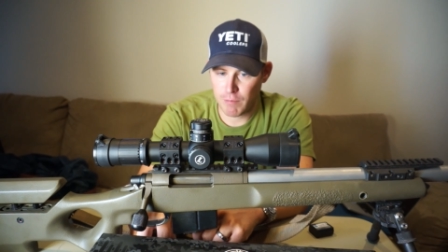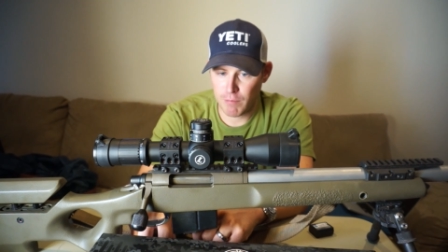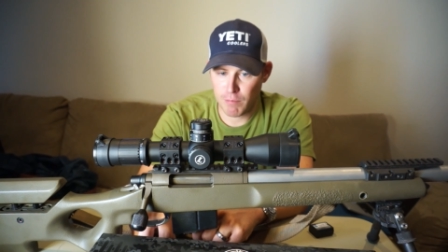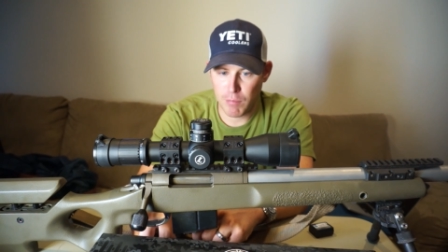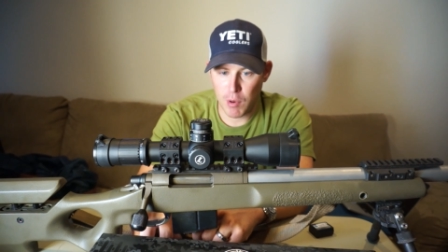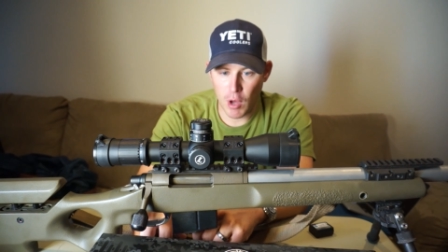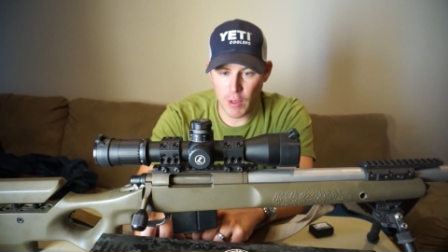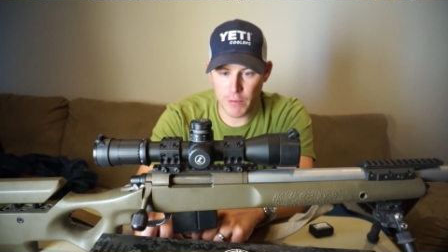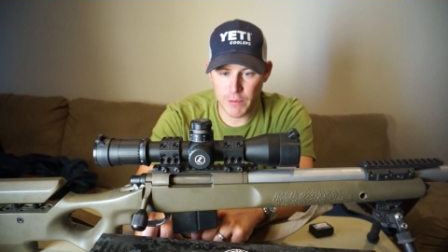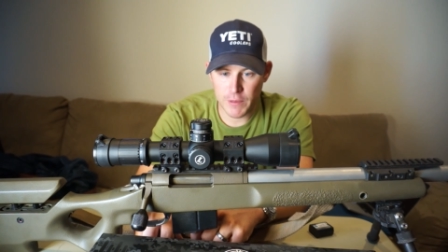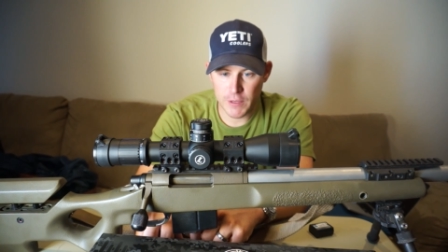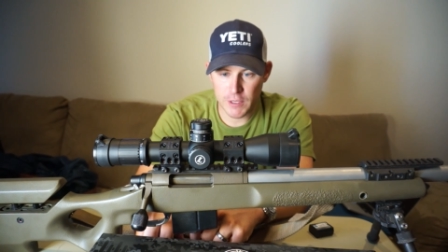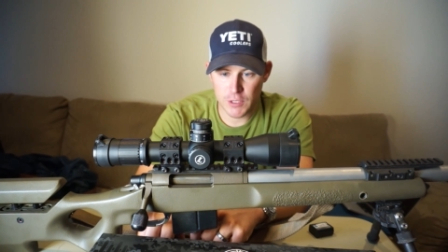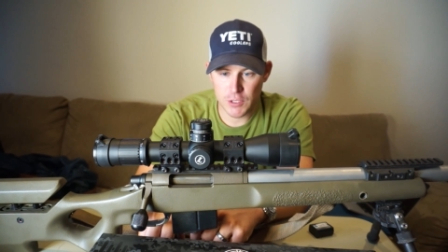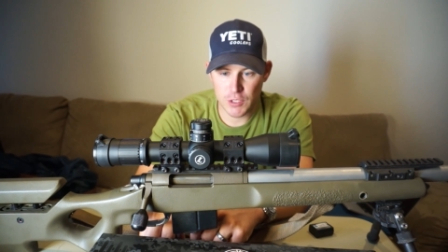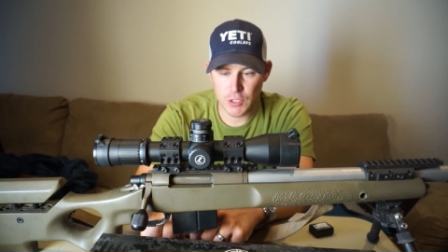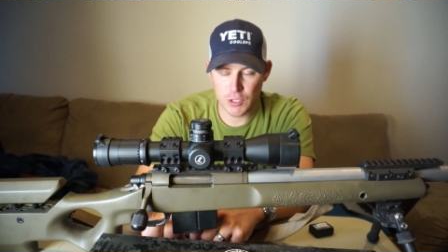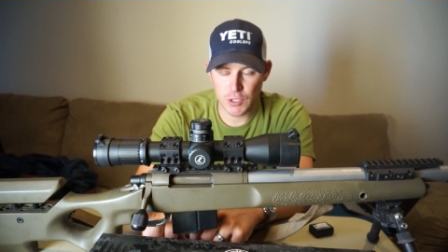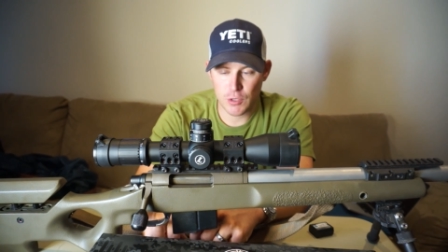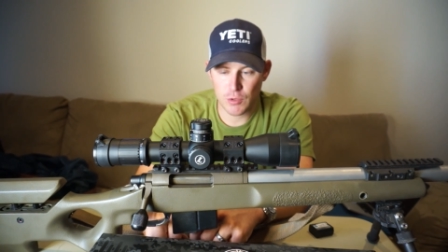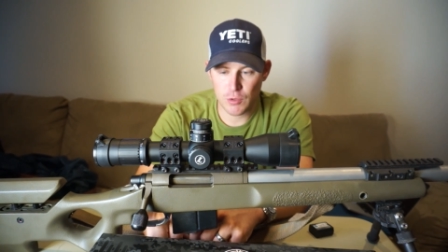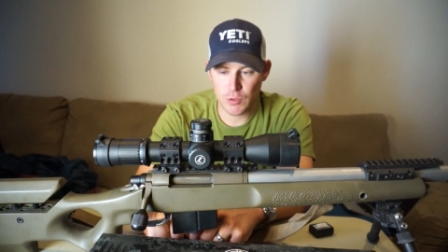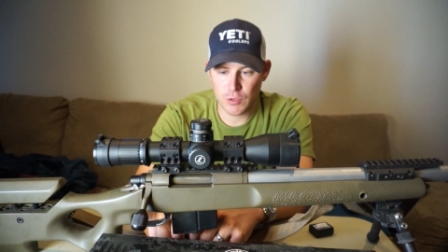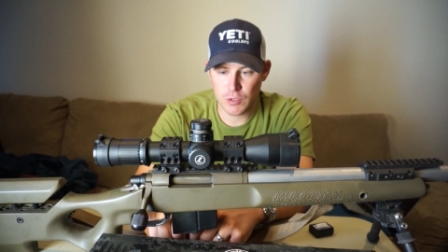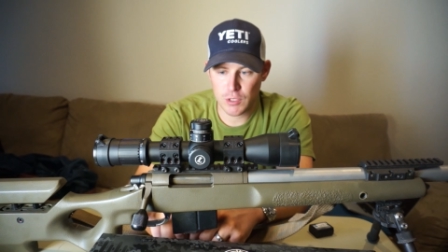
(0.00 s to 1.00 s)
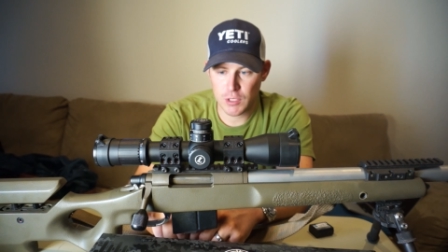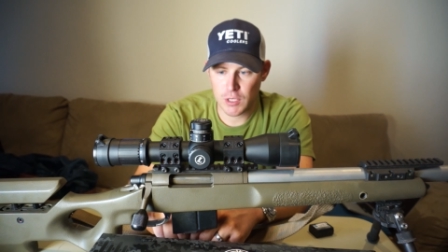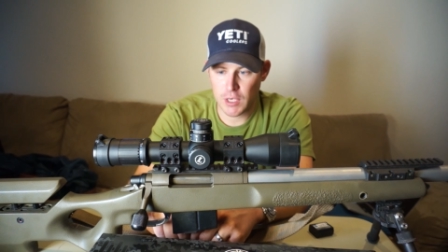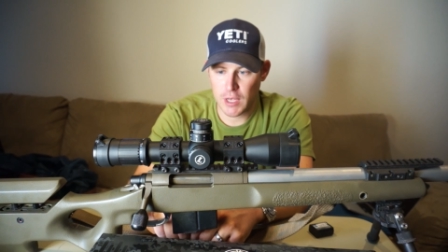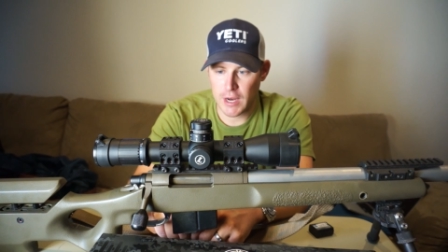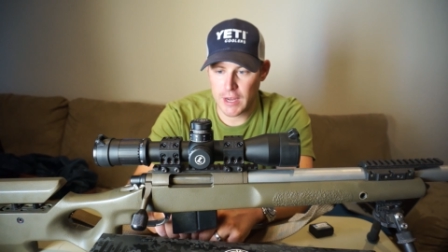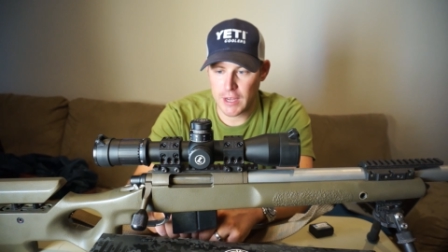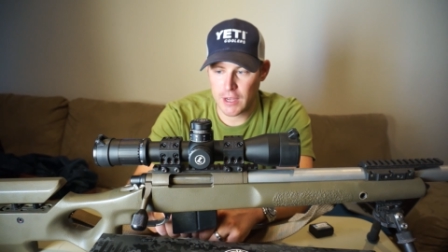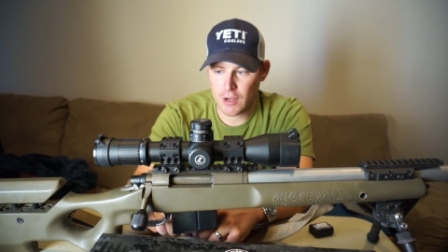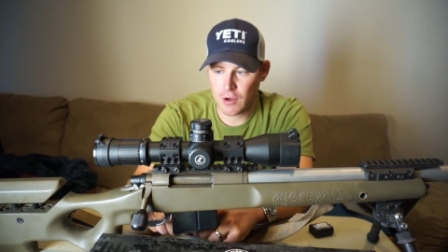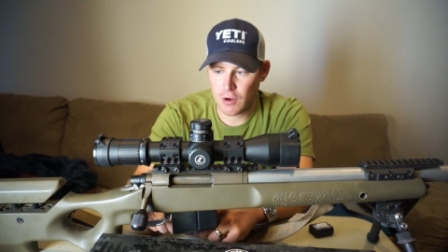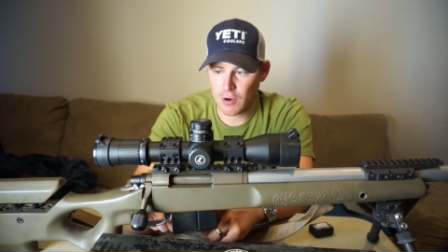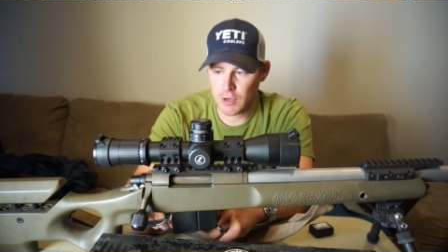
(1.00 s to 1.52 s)
bought these used, and
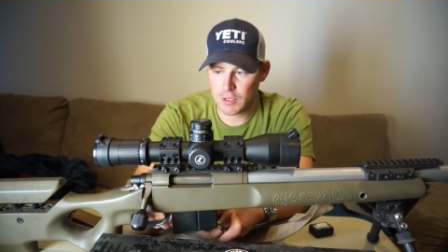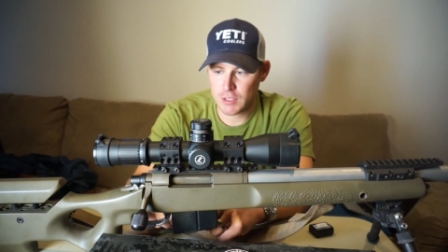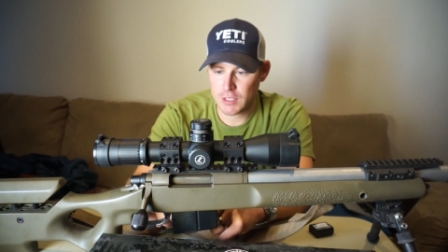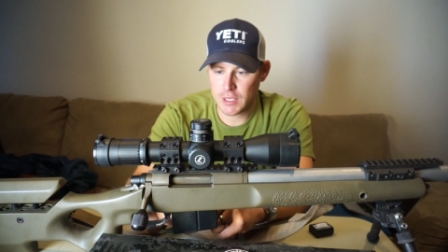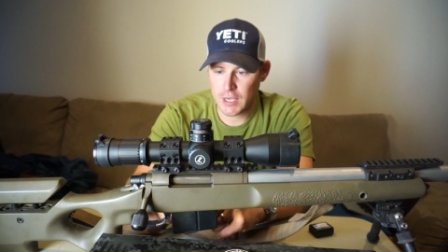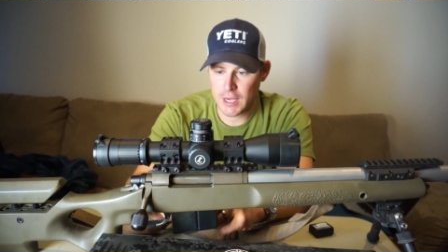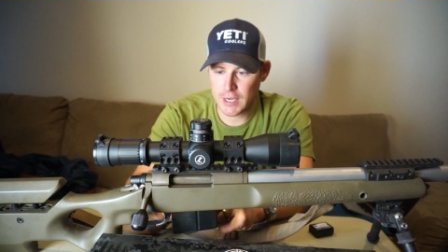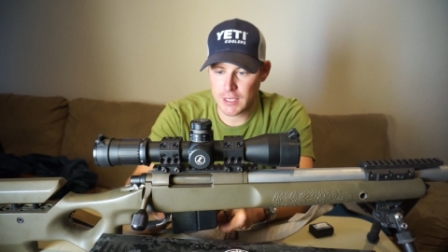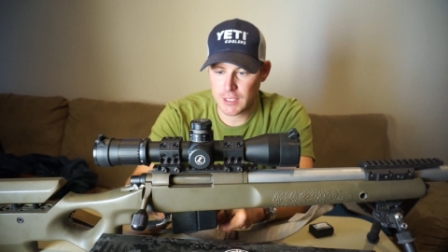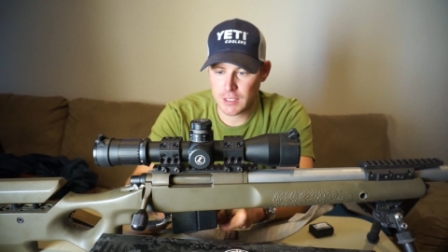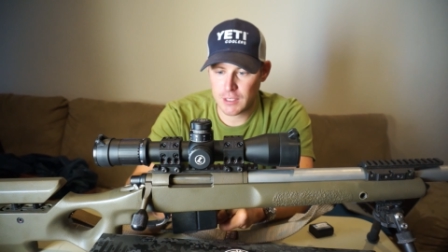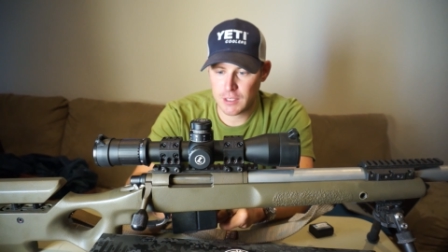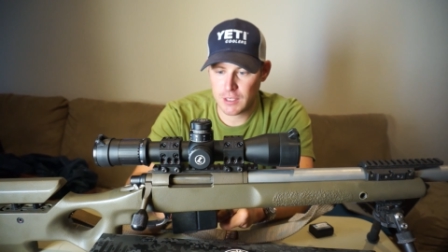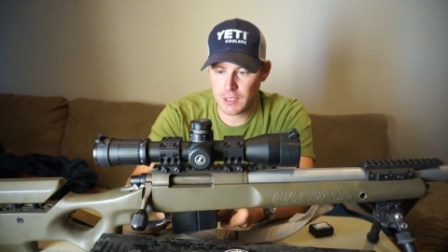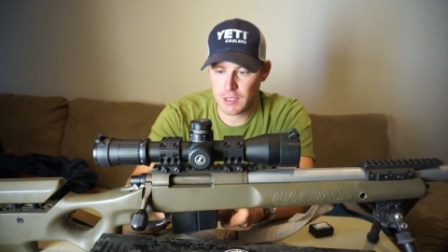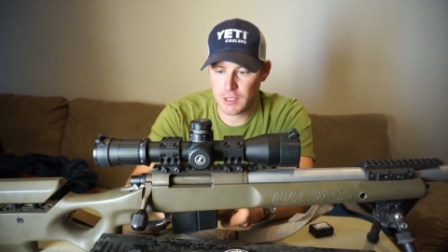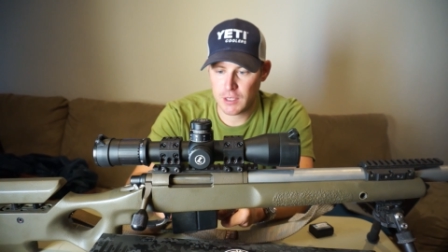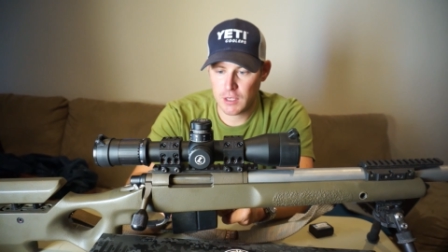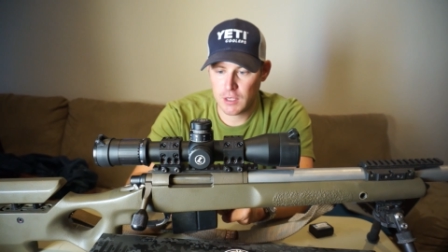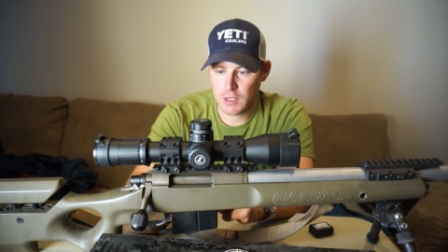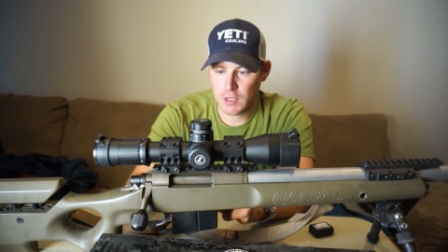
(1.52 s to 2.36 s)
I contacted